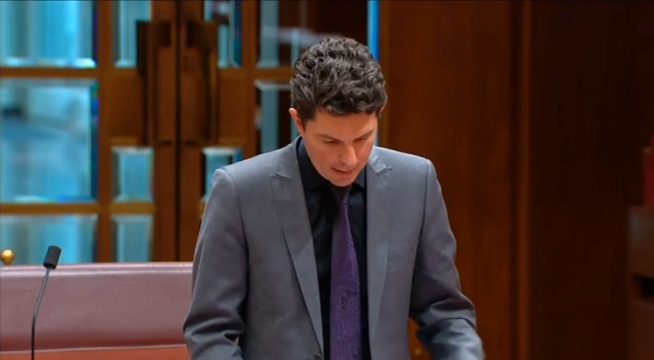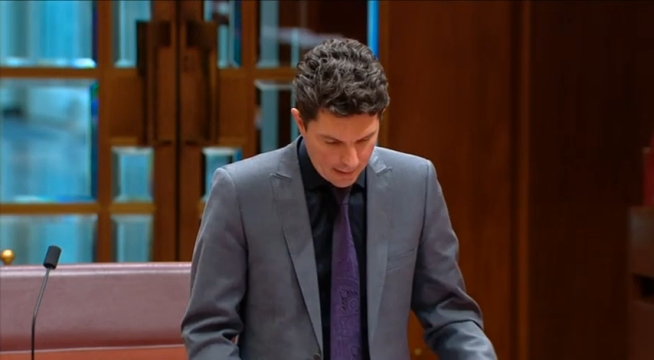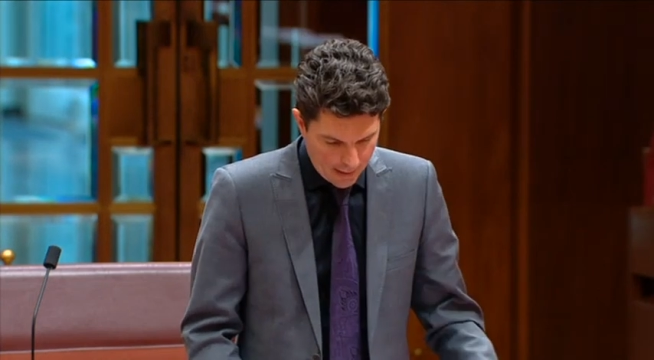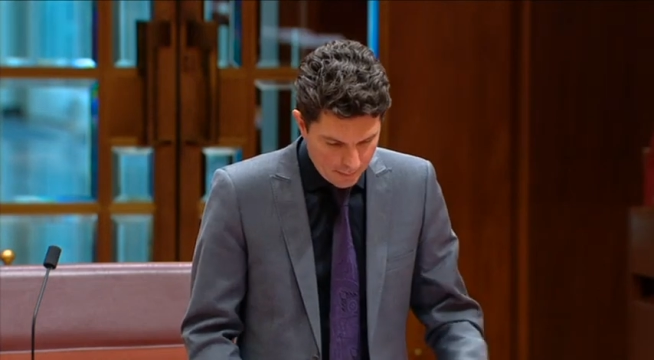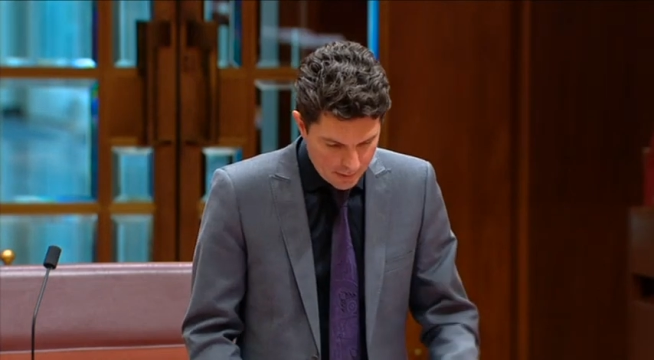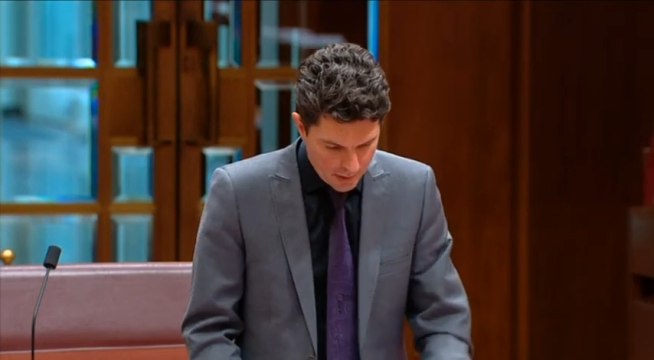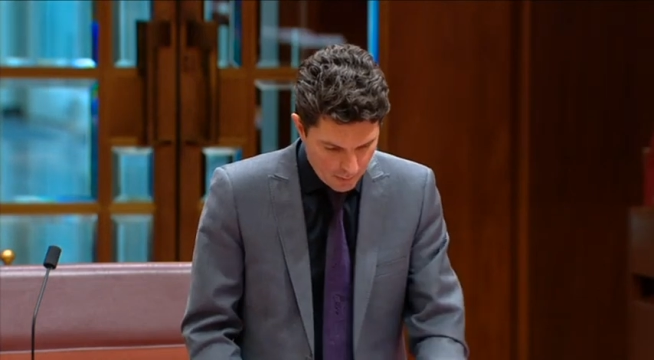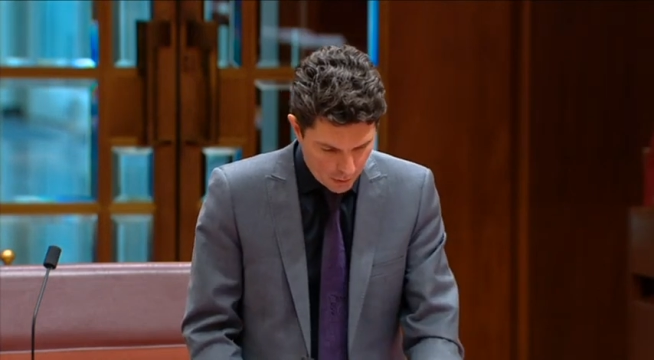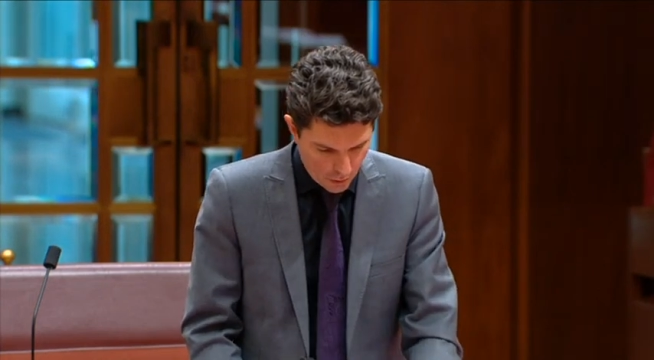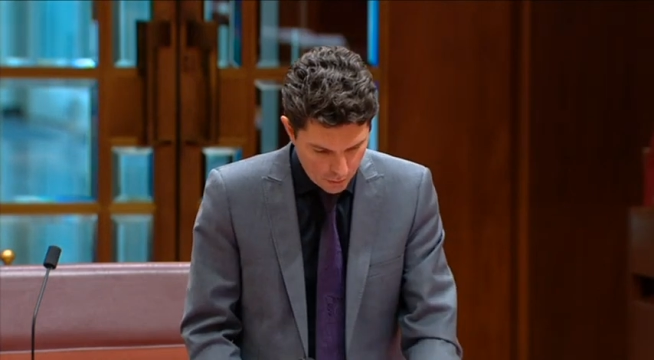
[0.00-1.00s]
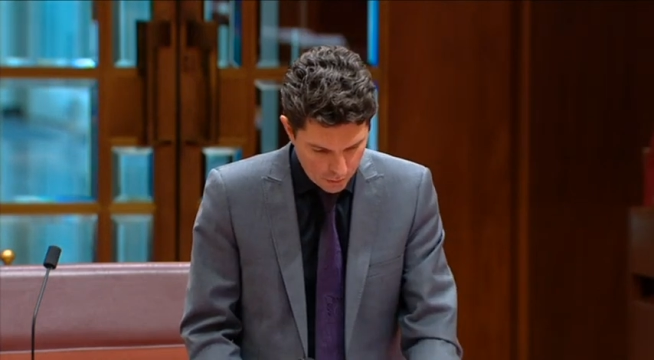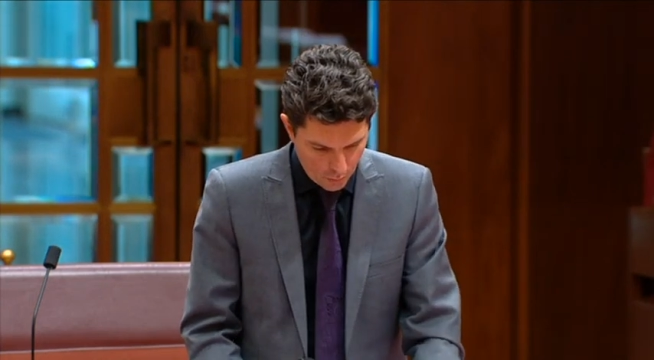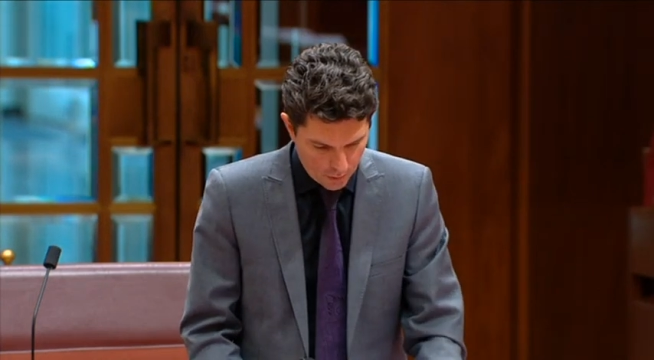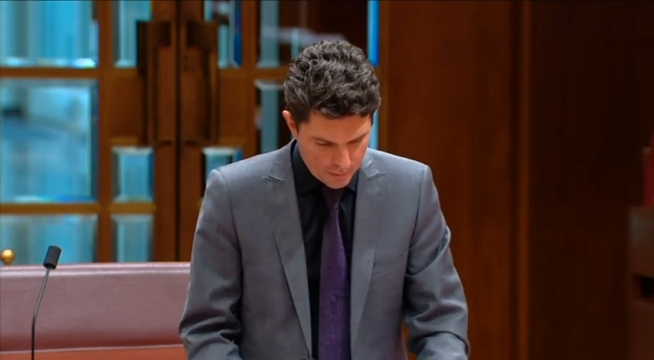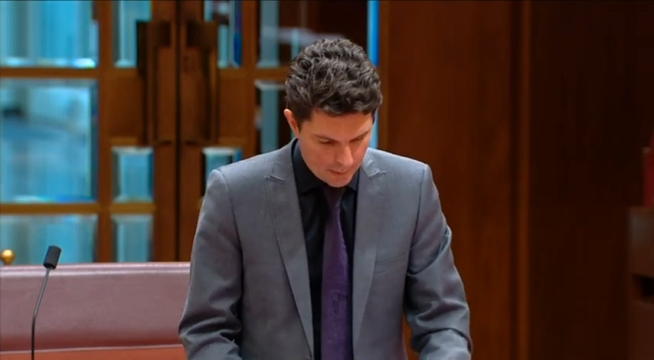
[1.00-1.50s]
And Mr Murdoch, who
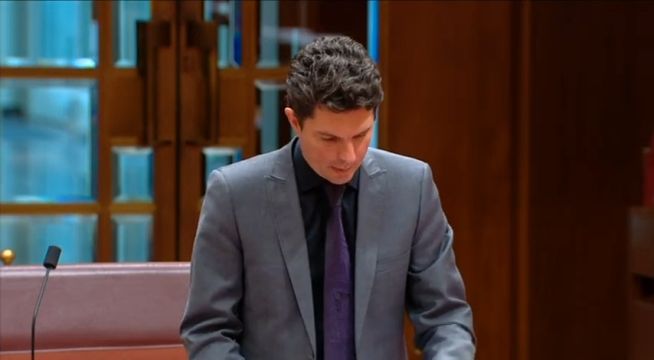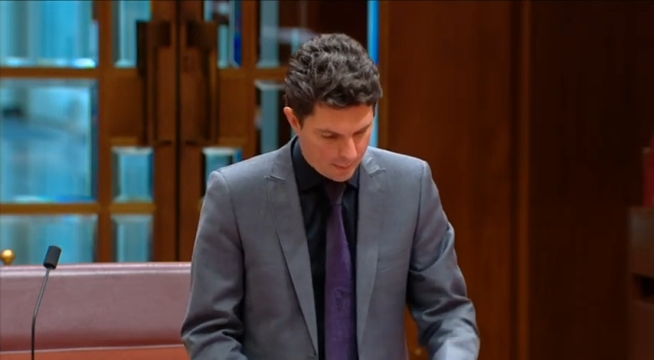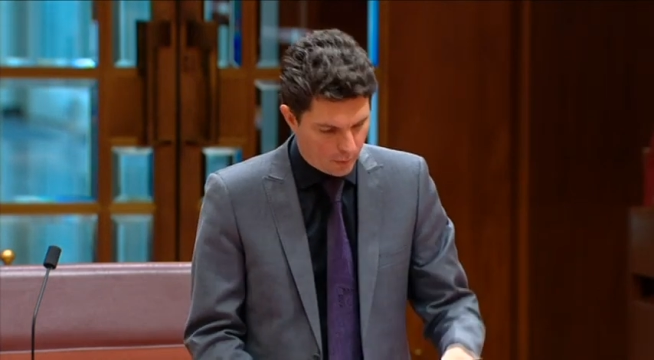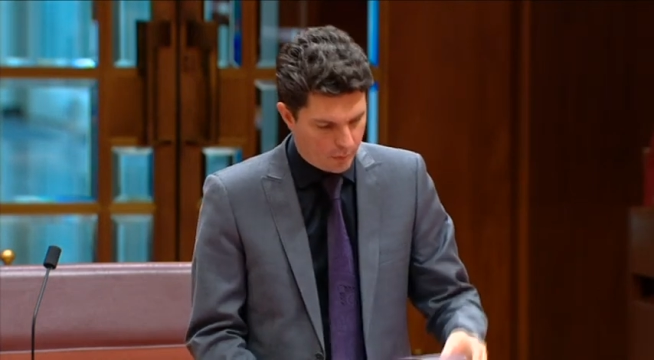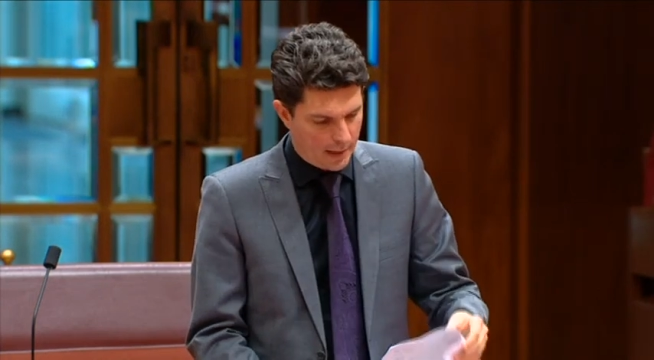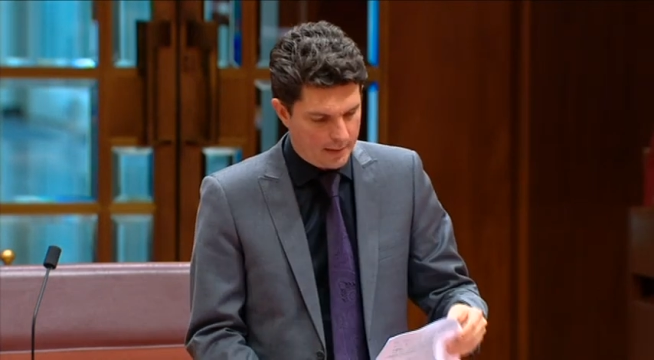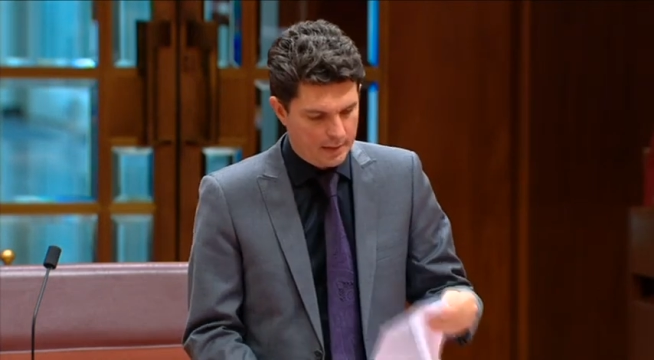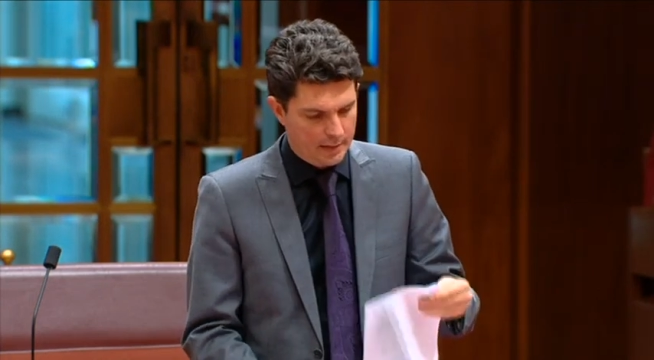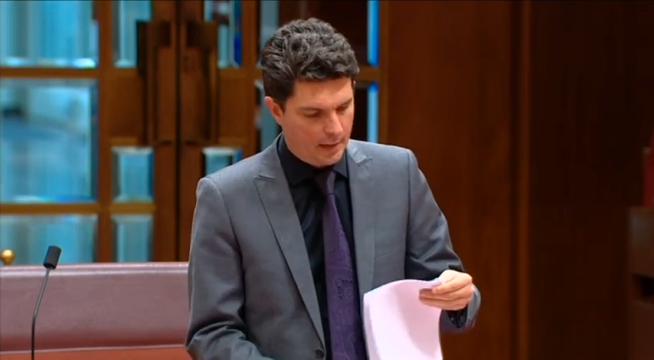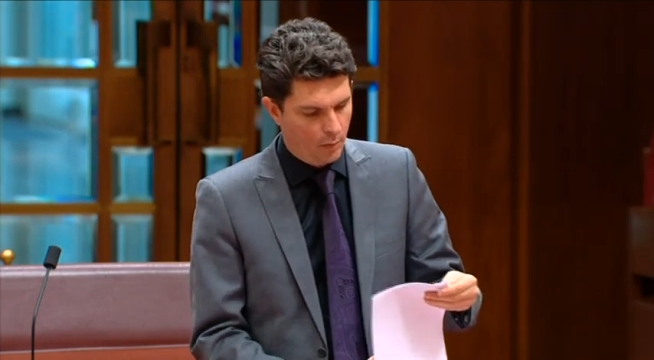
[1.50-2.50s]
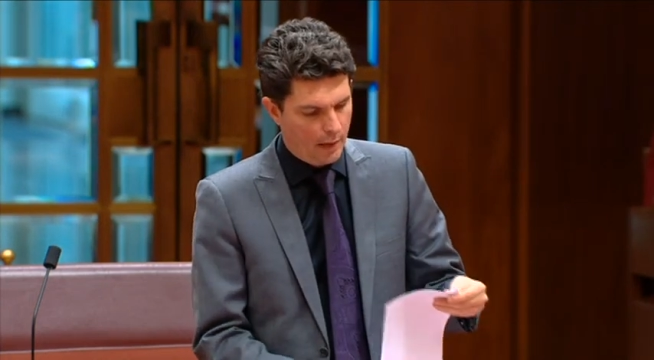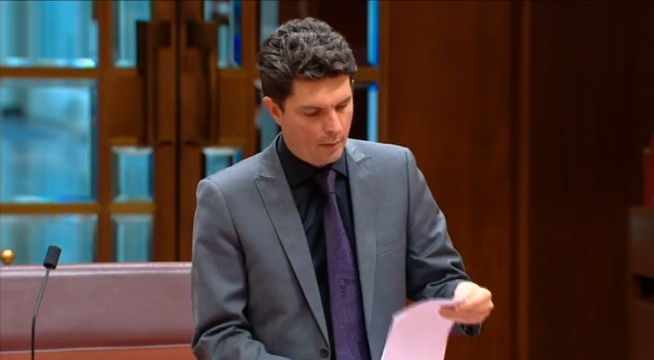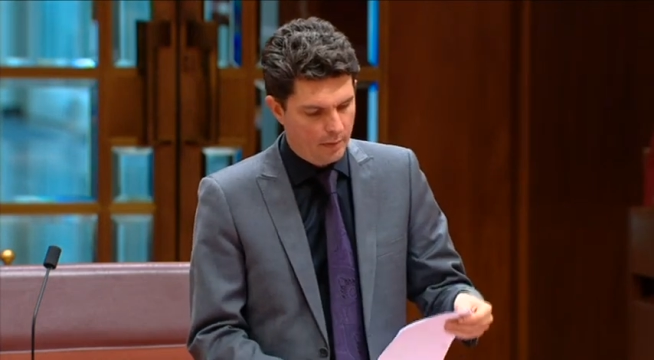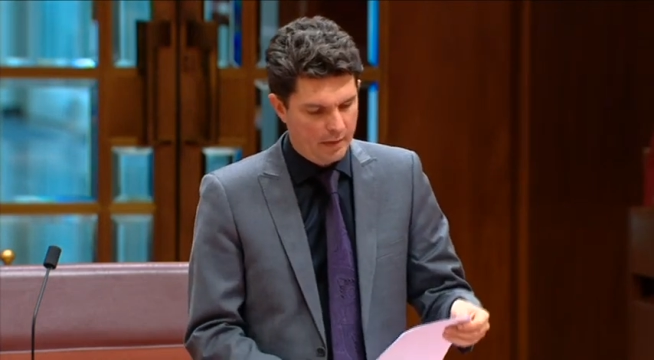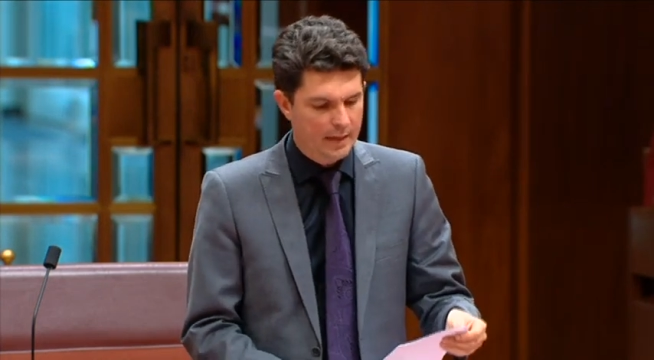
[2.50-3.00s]
wants public broadcasting done away
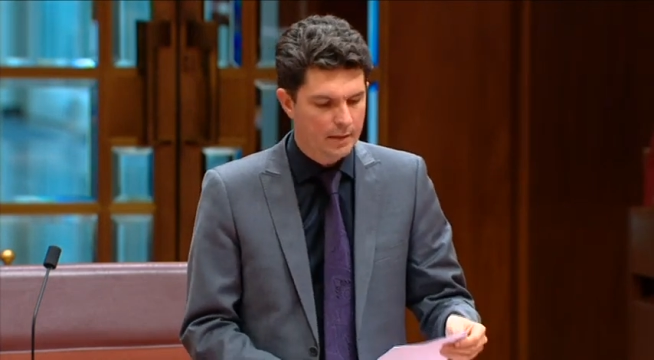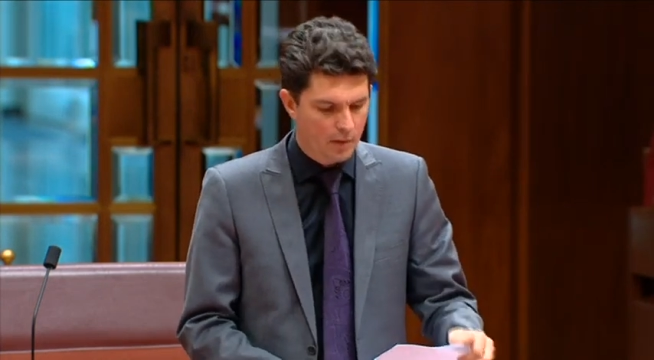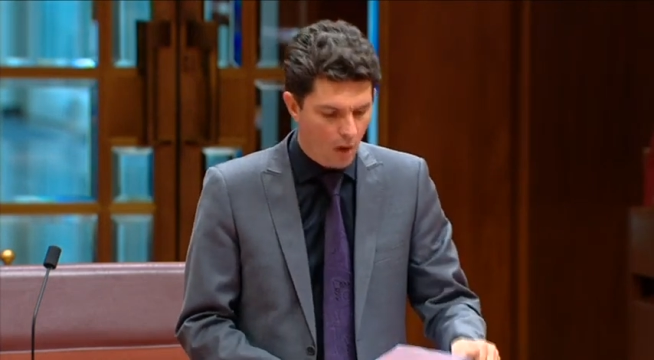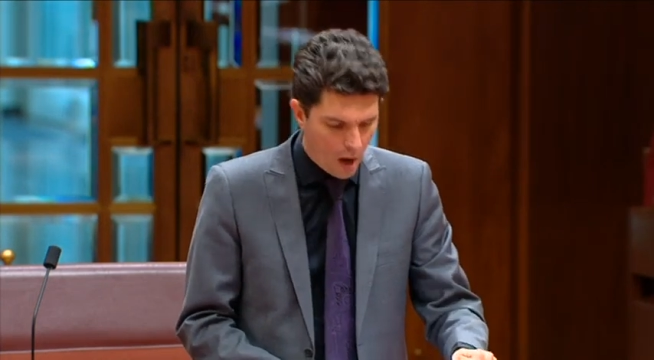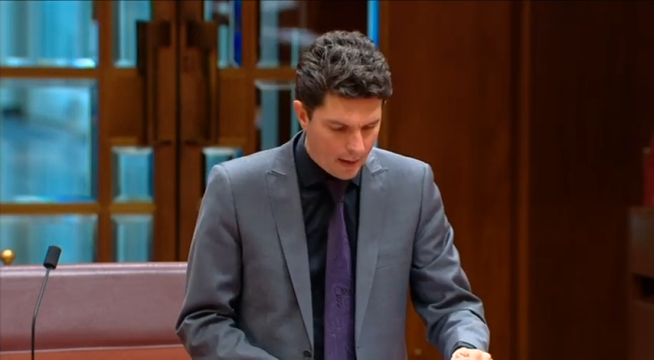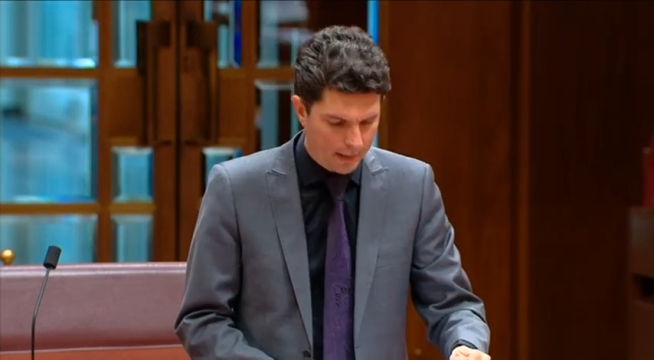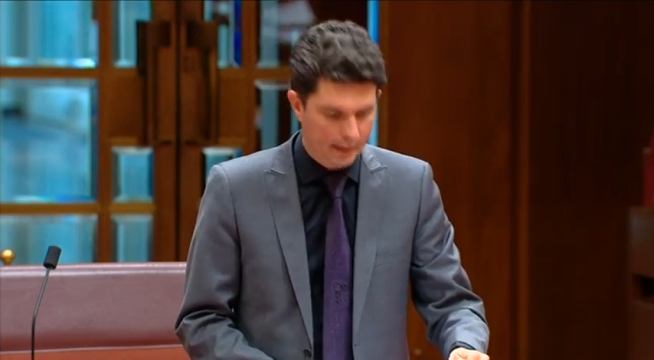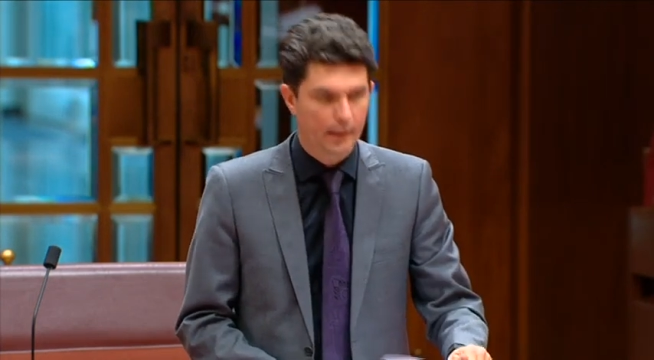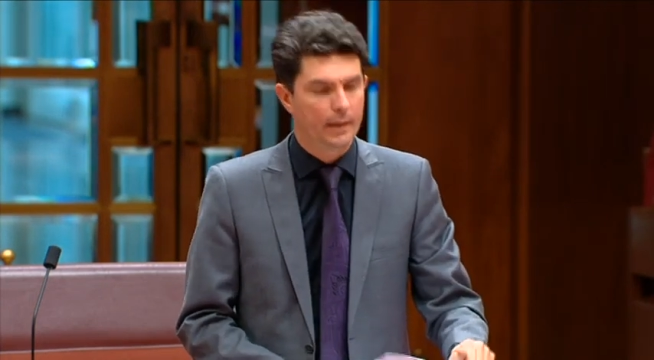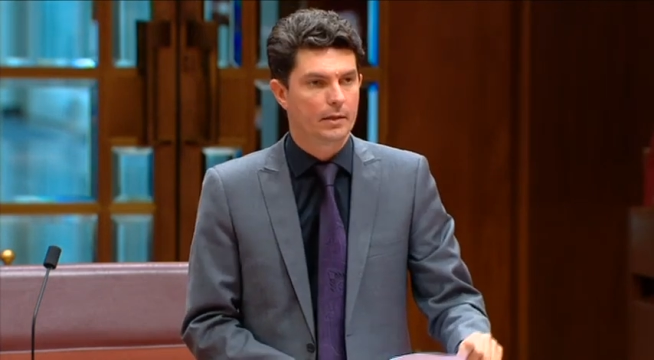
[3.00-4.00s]
with entirely in